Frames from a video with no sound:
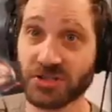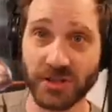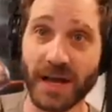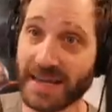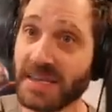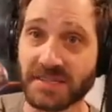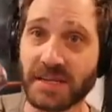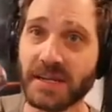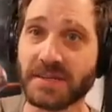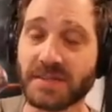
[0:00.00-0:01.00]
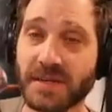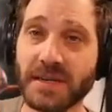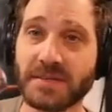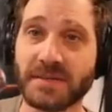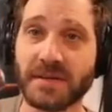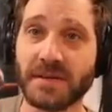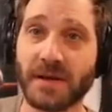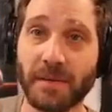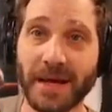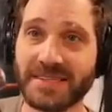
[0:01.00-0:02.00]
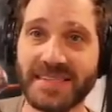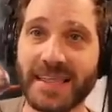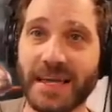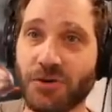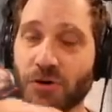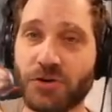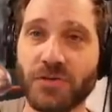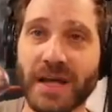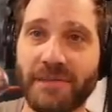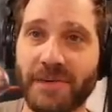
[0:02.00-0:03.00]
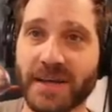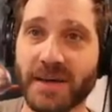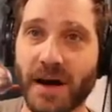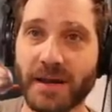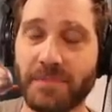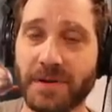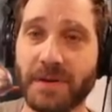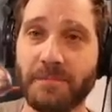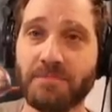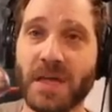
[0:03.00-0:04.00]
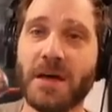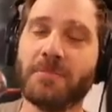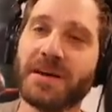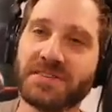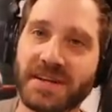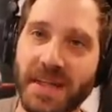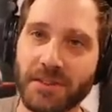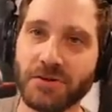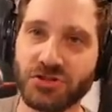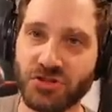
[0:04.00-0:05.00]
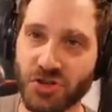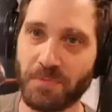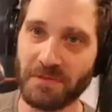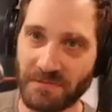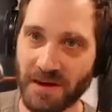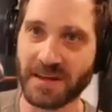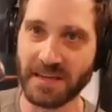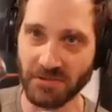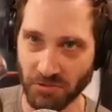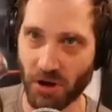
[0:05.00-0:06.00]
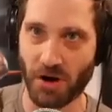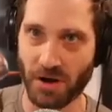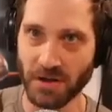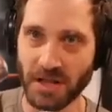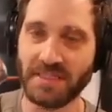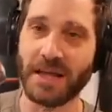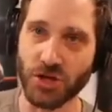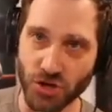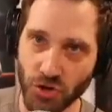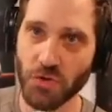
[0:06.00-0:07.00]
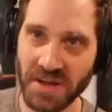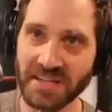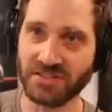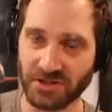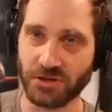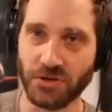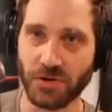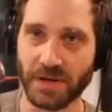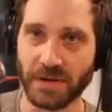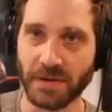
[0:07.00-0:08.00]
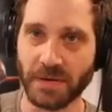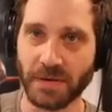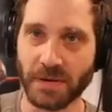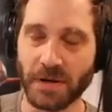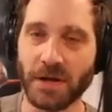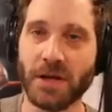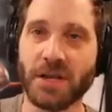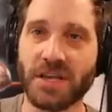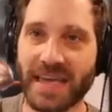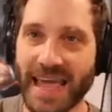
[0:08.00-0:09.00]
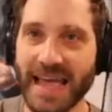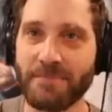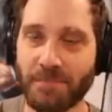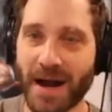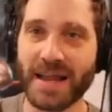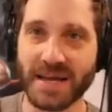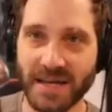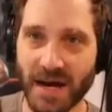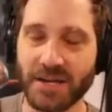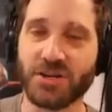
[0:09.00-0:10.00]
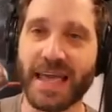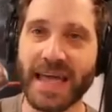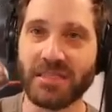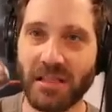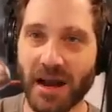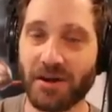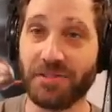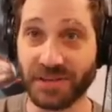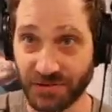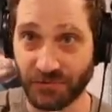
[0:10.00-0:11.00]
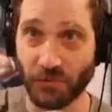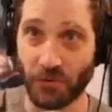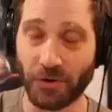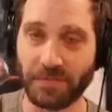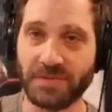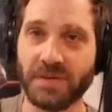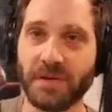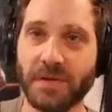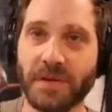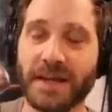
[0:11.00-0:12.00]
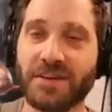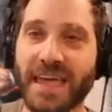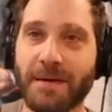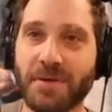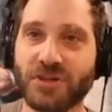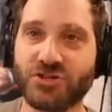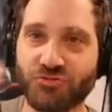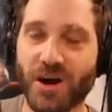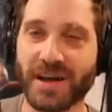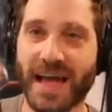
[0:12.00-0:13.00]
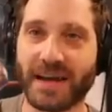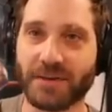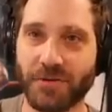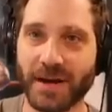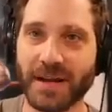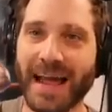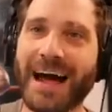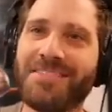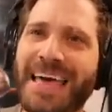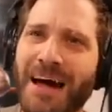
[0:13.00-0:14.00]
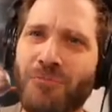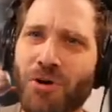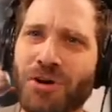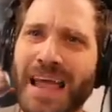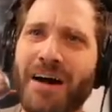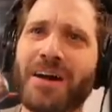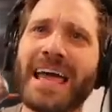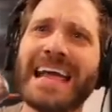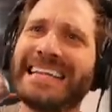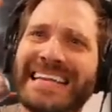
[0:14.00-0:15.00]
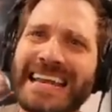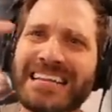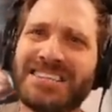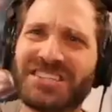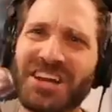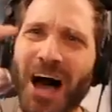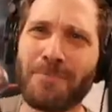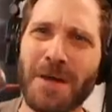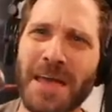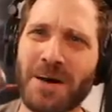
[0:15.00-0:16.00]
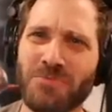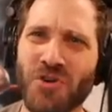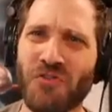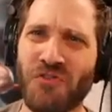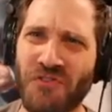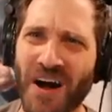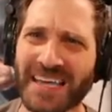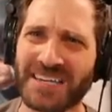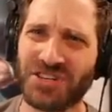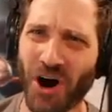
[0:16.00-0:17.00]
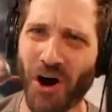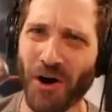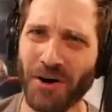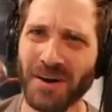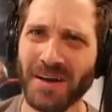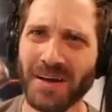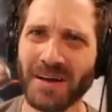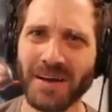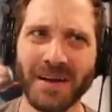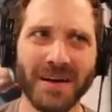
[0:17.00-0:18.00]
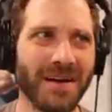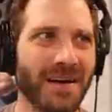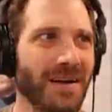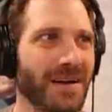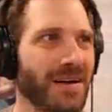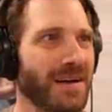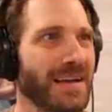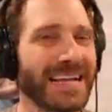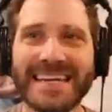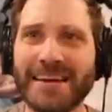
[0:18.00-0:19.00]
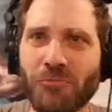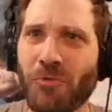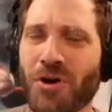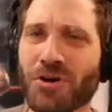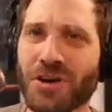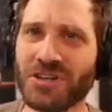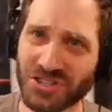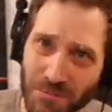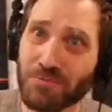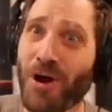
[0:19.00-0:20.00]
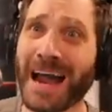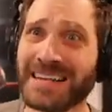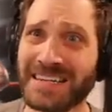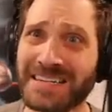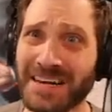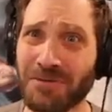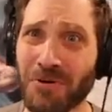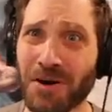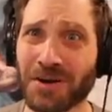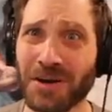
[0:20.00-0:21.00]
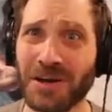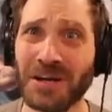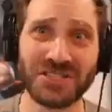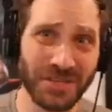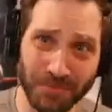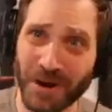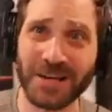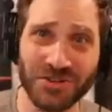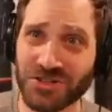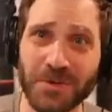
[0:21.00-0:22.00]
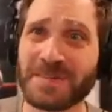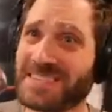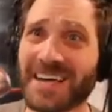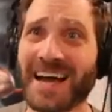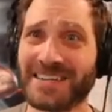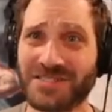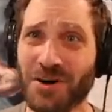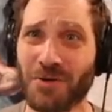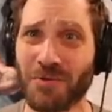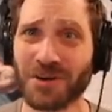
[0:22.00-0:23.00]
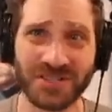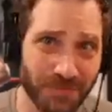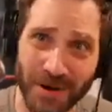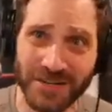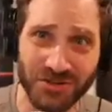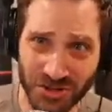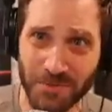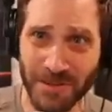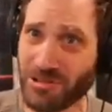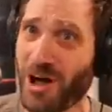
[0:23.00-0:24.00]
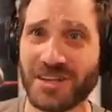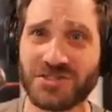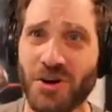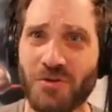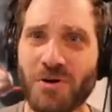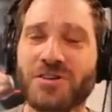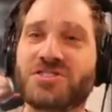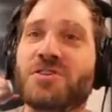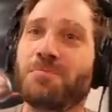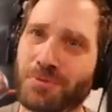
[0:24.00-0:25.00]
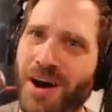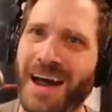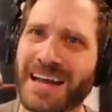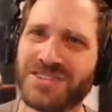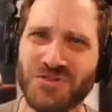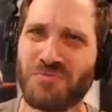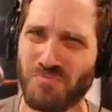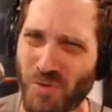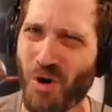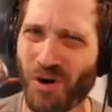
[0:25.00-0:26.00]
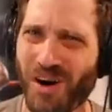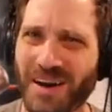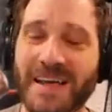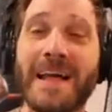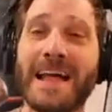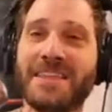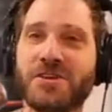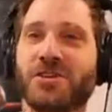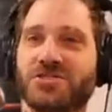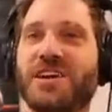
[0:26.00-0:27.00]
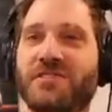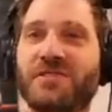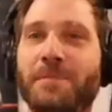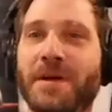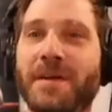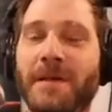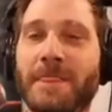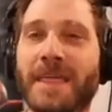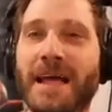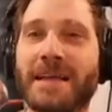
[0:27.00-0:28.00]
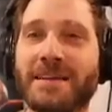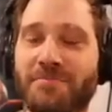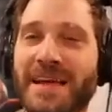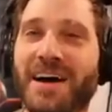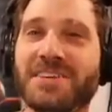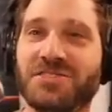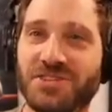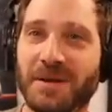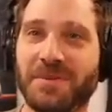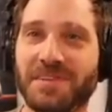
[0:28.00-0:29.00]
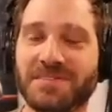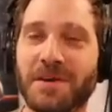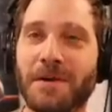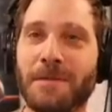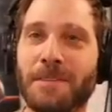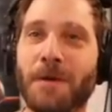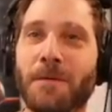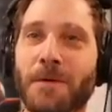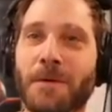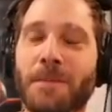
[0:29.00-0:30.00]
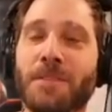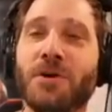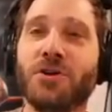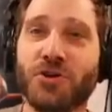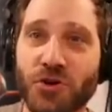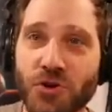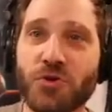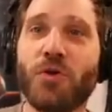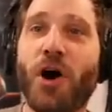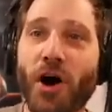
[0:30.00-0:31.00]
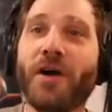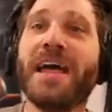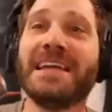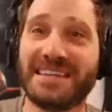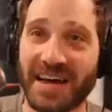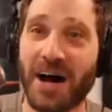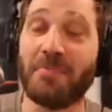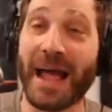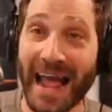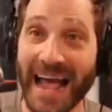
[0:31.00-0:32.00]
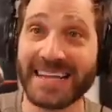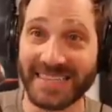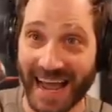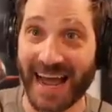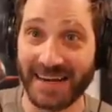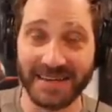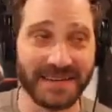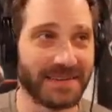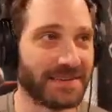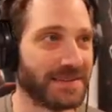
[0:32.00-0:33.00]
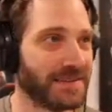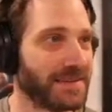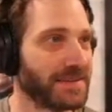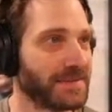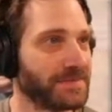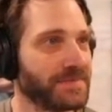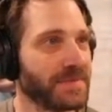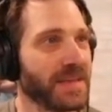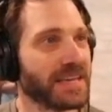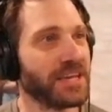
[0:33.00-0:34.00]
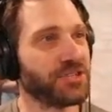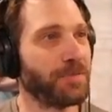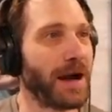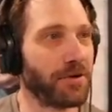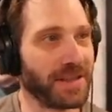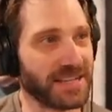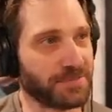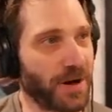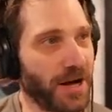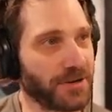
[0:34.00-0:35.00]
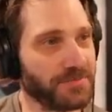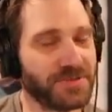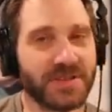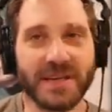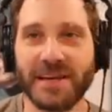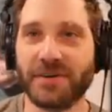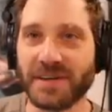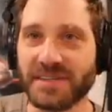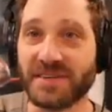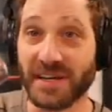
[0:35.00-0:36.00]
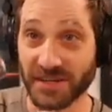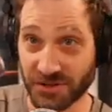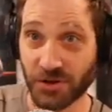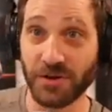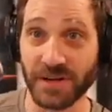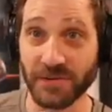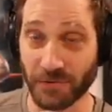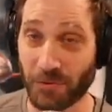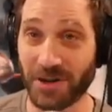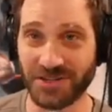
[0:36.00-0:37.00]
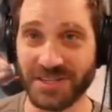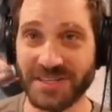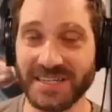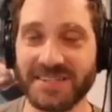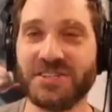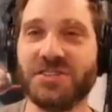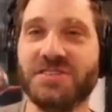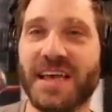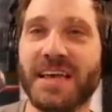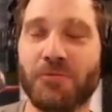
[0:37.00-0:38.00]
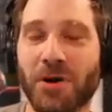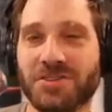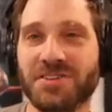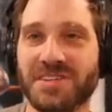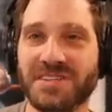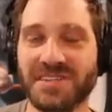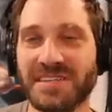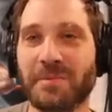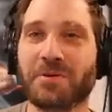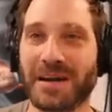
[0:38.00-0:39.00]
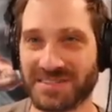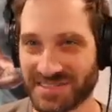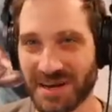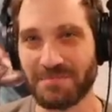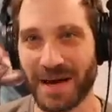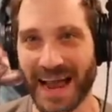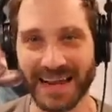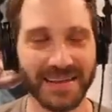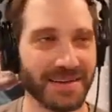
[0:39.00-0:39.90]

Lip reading: law. It is. I'm not sad that your dude got fucking caught up in it. But here's another stupid fucking law that you instituted. You can't buy a gun, you can't lie on these forms, and you can't be a drug addict, right? How'd that work out? It didn't stop him, you fucking tard. It didn't work. Surprise, it didn't work. Surprise, your stupid signs don't work. Surprise, your stupid laws don't work. Surprise, you moron. And then you're going to try to flip it and make us ashamed of this. No, you are a dumb asshat. Keisha Power Lance Bottoms, here is an attorney for Washington, D.C. She's a Washington, D.C. Democrat scumbag